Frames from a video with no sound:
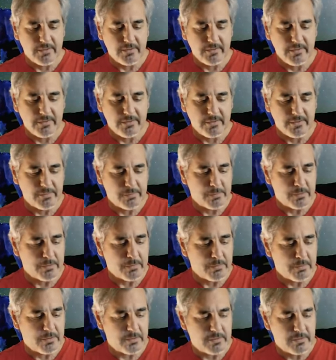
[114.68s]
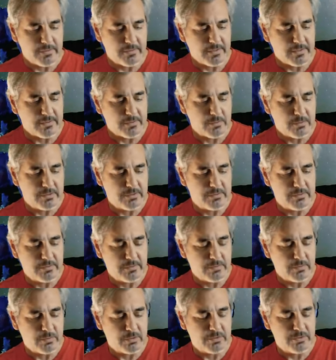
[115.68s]
This is purple, the other one
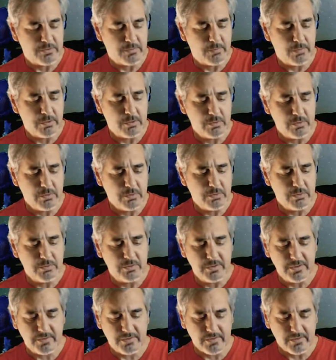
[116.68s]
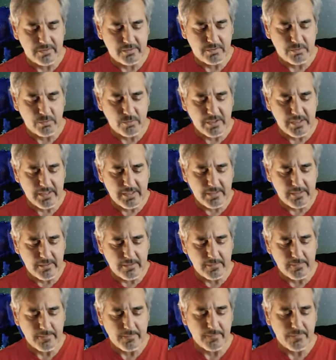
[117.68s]
was blue, this is red.
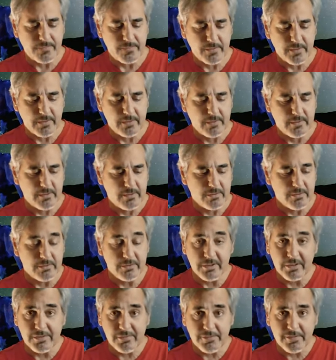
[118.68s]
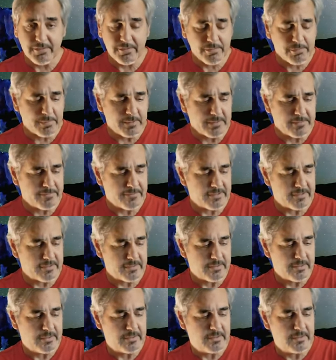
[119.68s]
So this fits
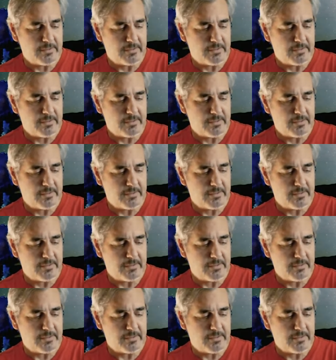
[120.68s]
perfect.